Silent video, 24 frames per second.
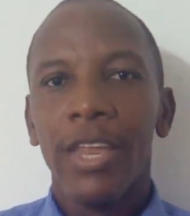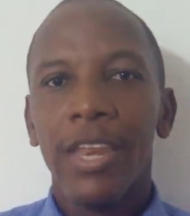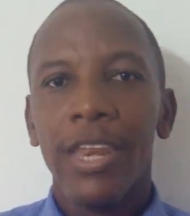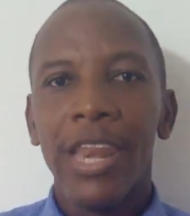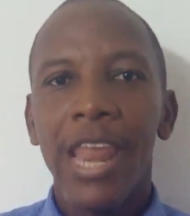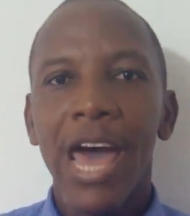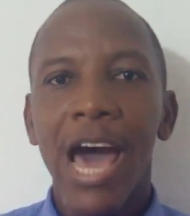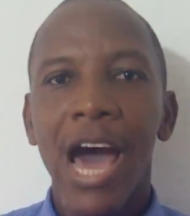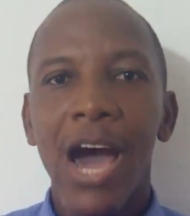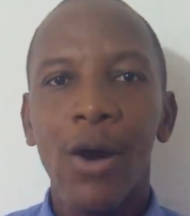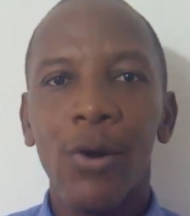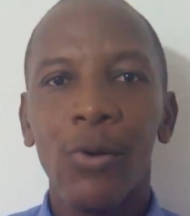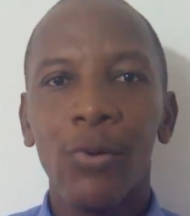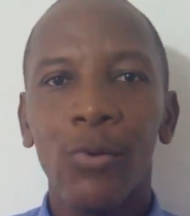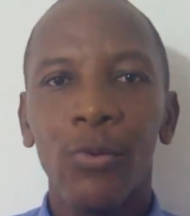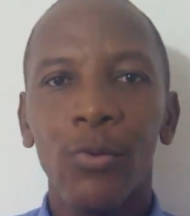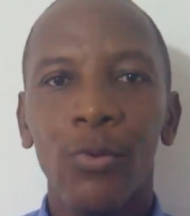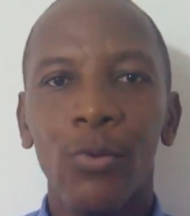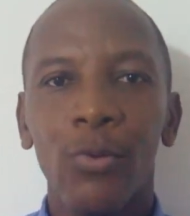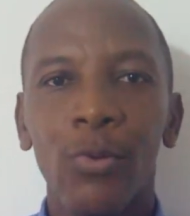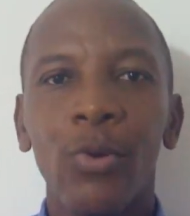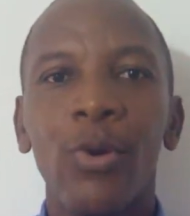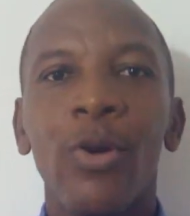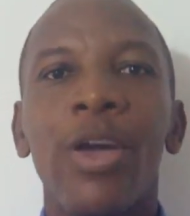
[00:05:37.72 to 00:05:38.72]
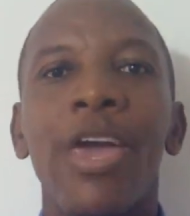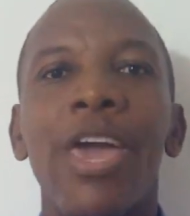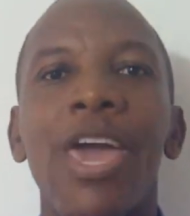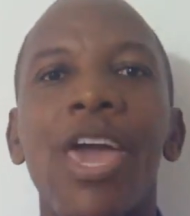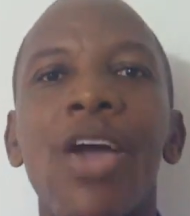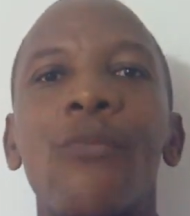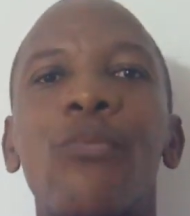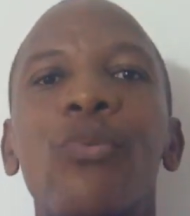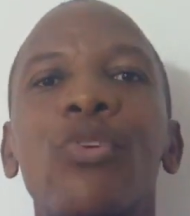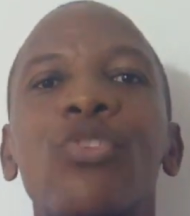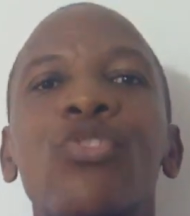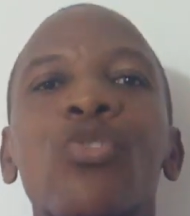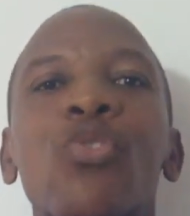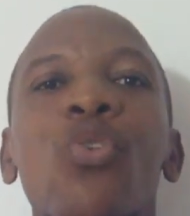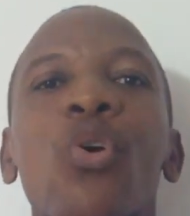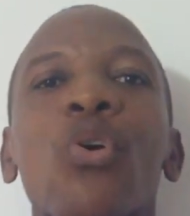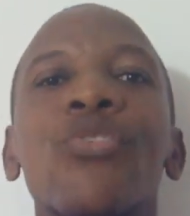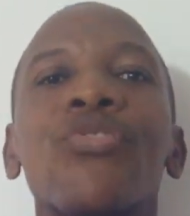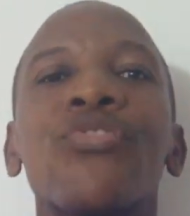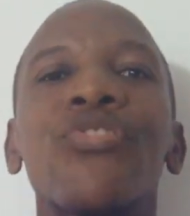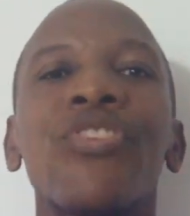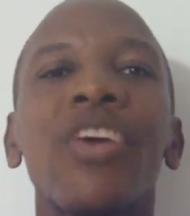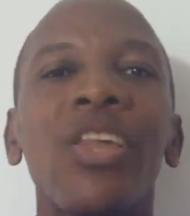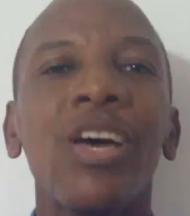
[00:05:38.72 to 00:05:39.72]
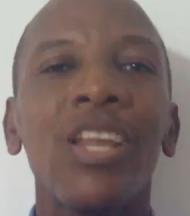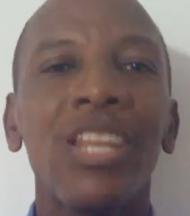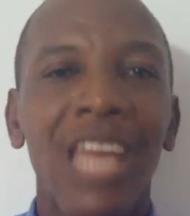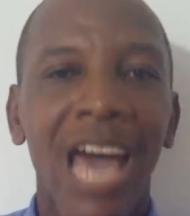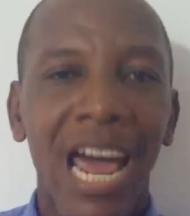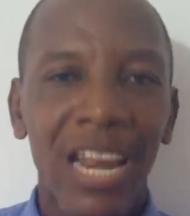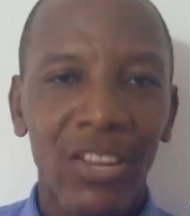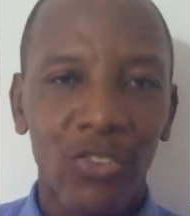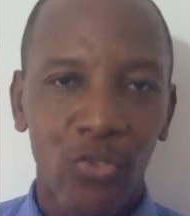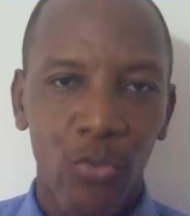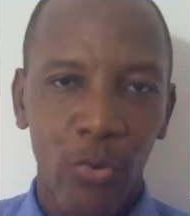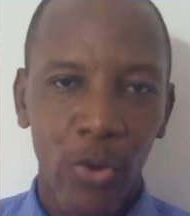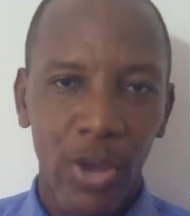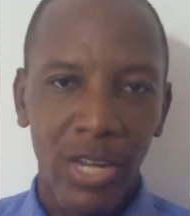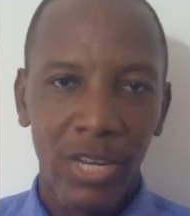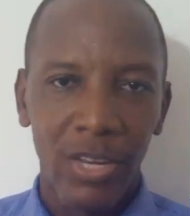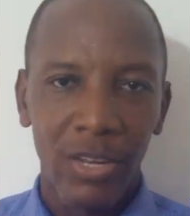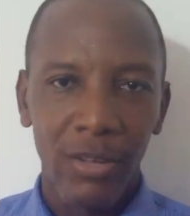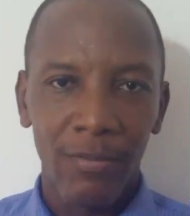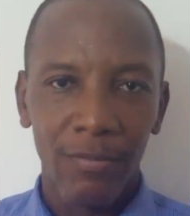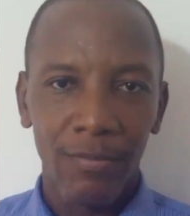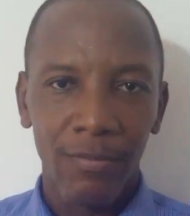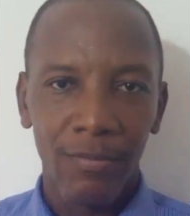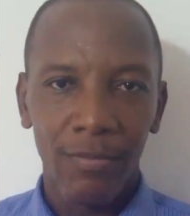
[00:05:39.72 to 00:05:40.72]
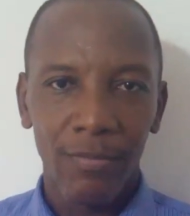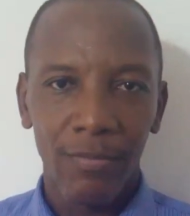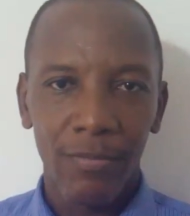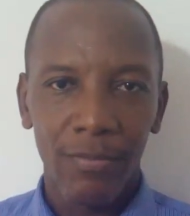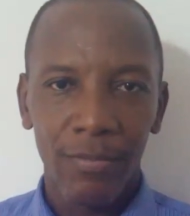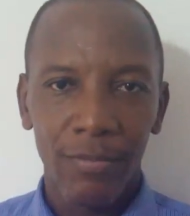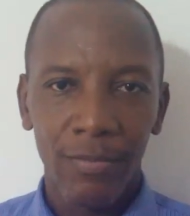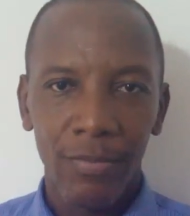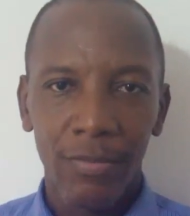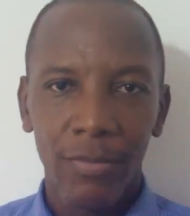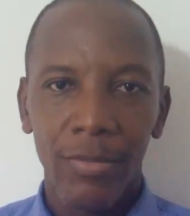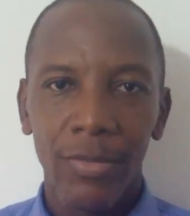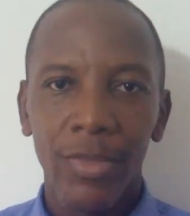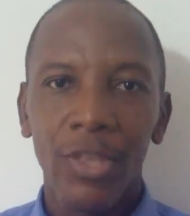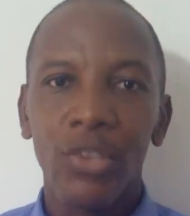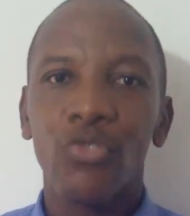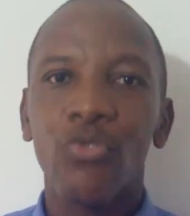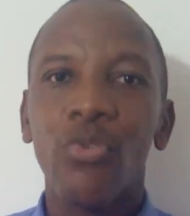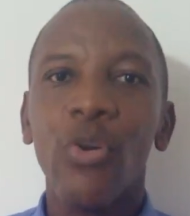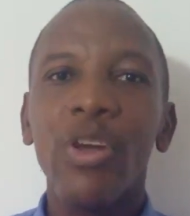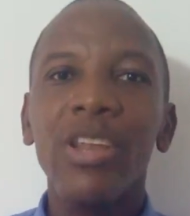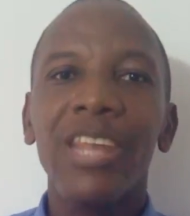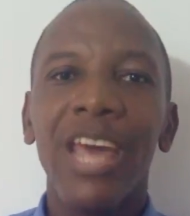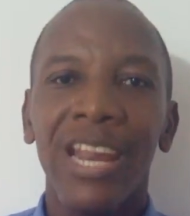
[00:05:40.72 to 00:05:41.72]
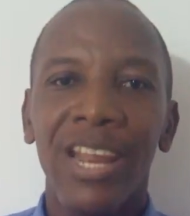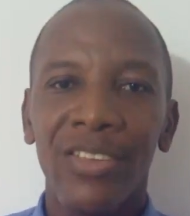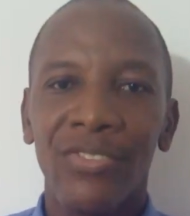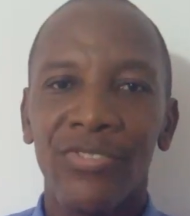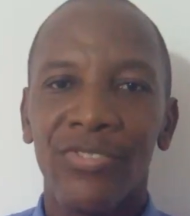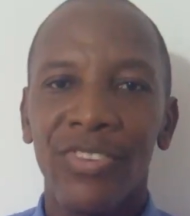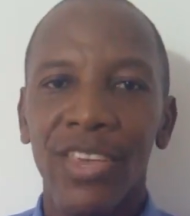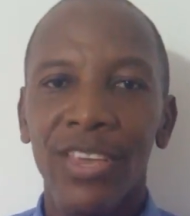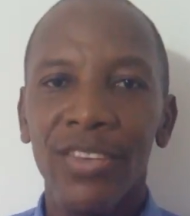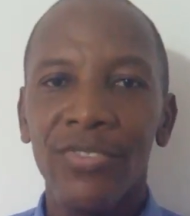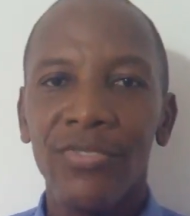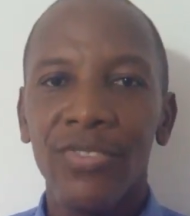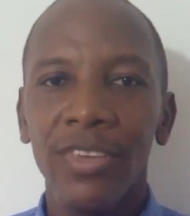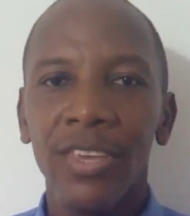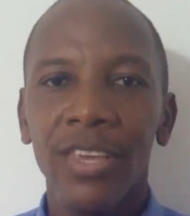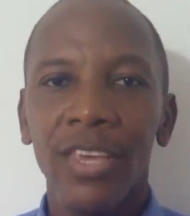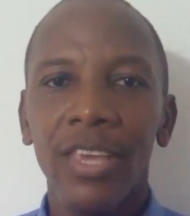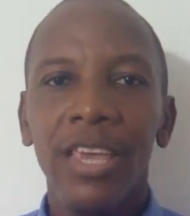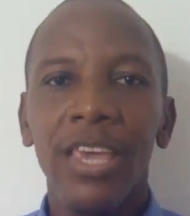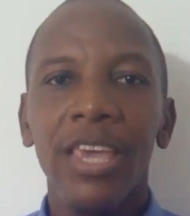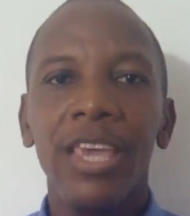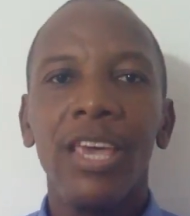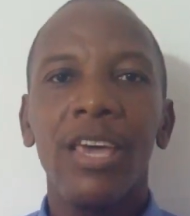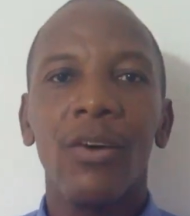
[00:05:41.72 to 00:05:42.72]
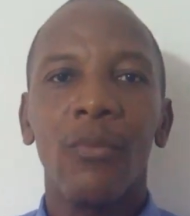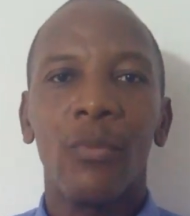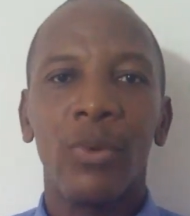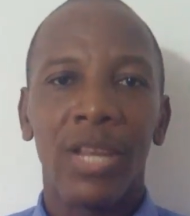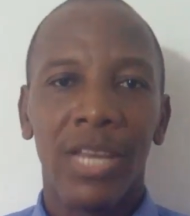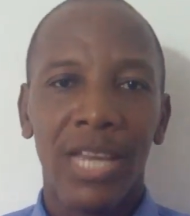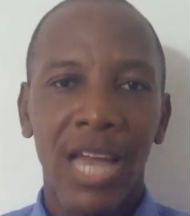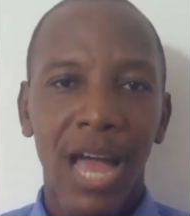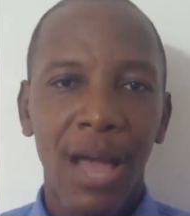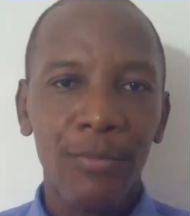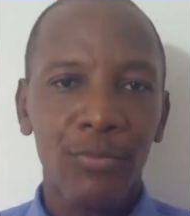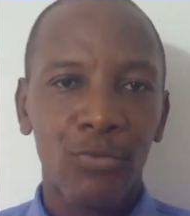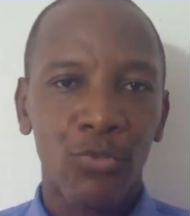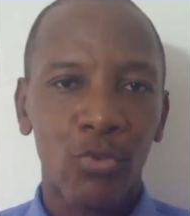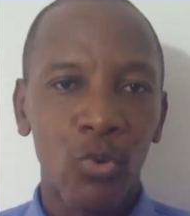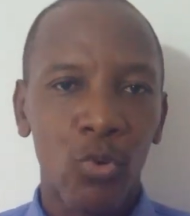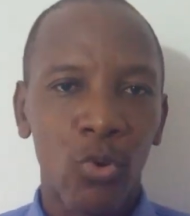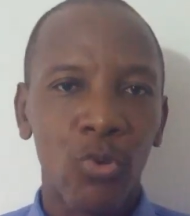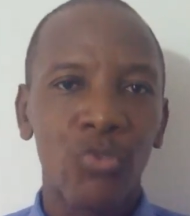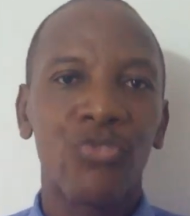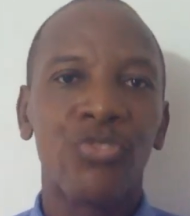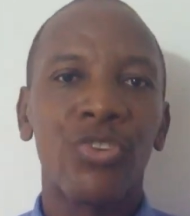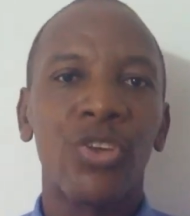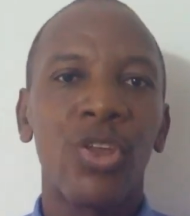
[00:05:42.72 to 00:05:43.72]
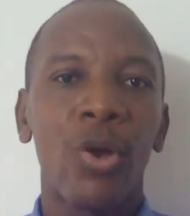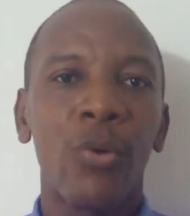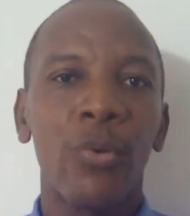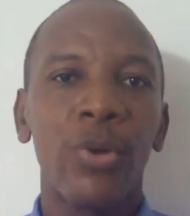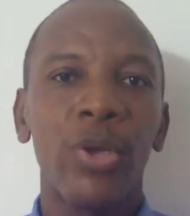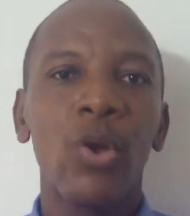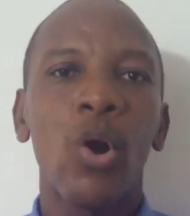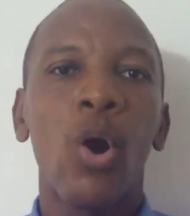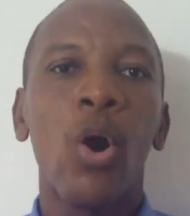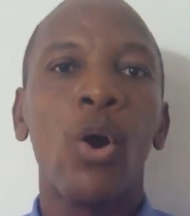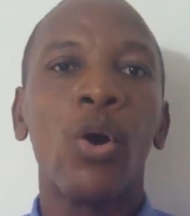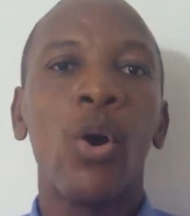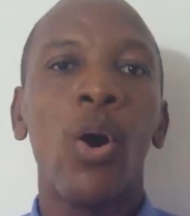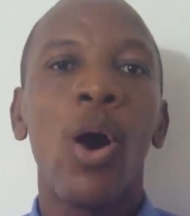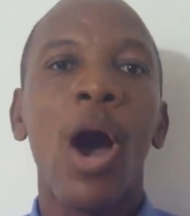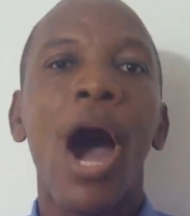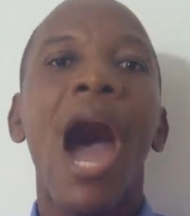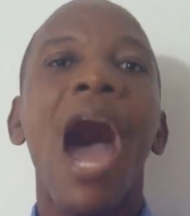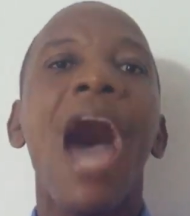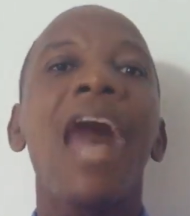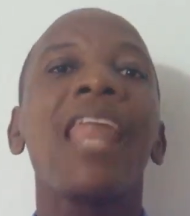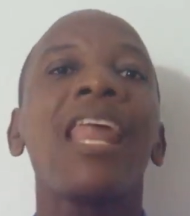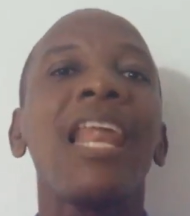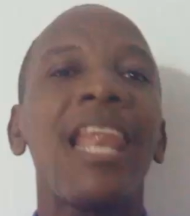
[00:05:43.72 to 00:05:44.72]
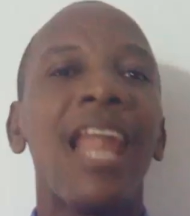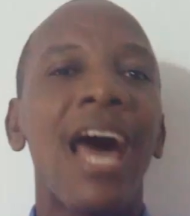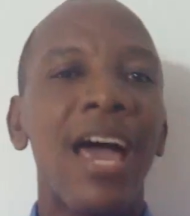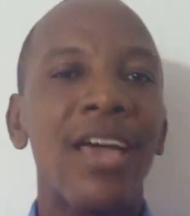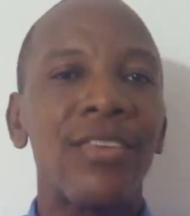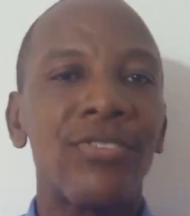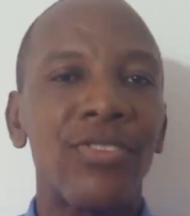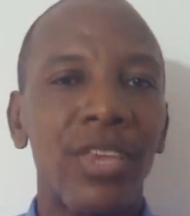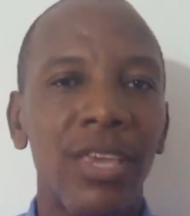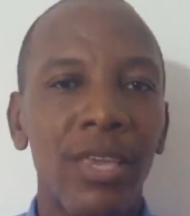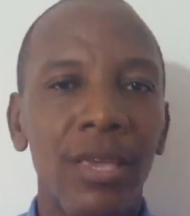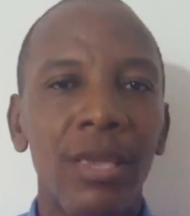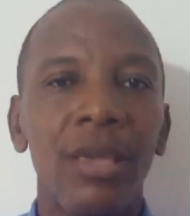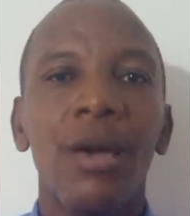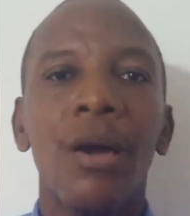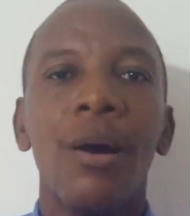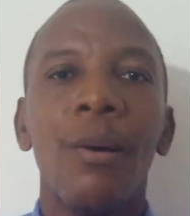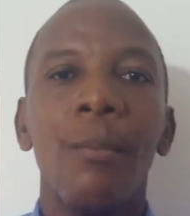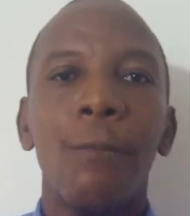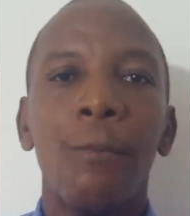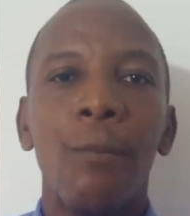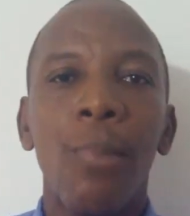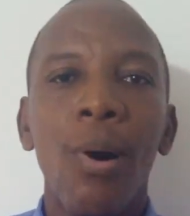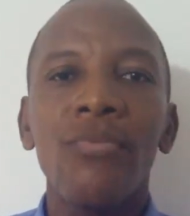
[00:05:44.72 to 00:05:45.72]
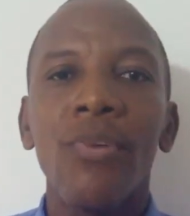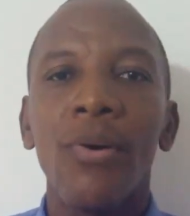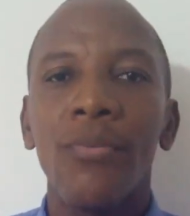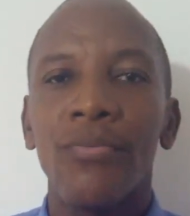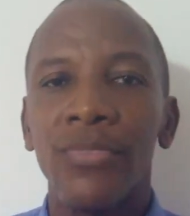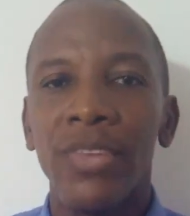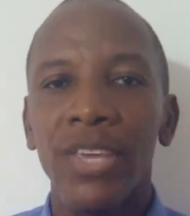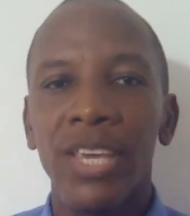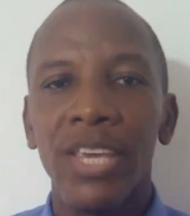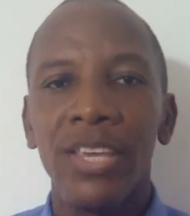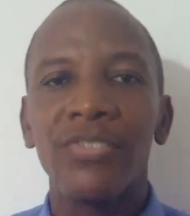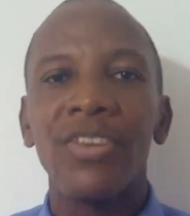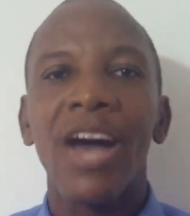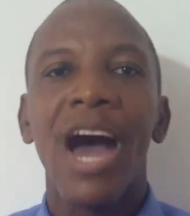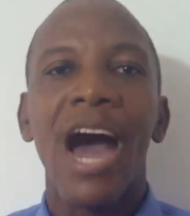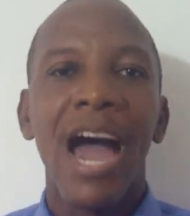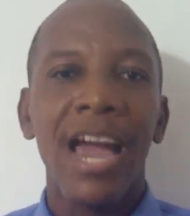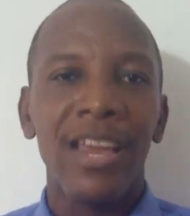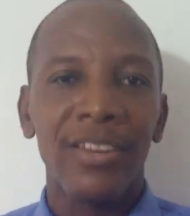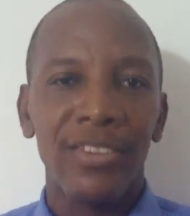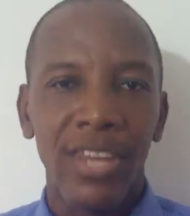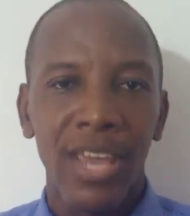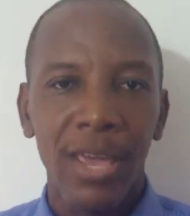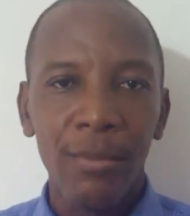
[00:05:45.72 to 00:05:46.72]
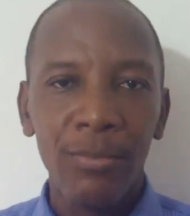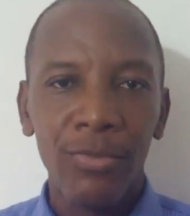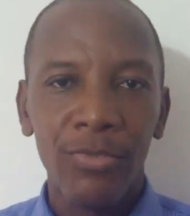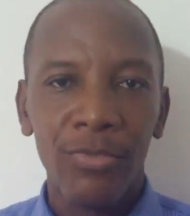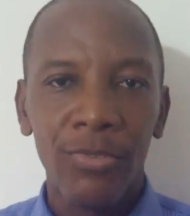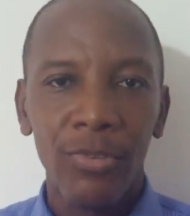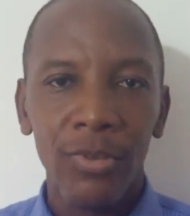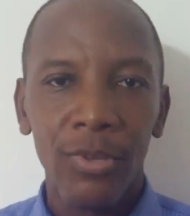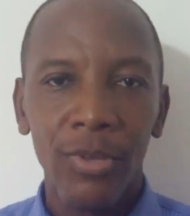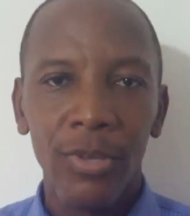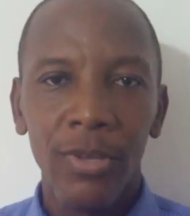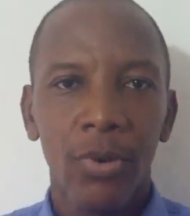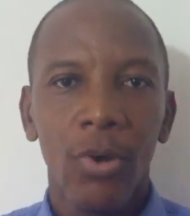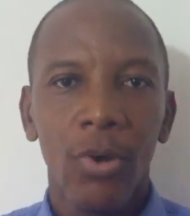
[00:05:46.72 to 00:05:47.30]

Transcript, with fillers: Now, if we should consider that trend, the trend that exists when it comes to considering or analyzing both of these items,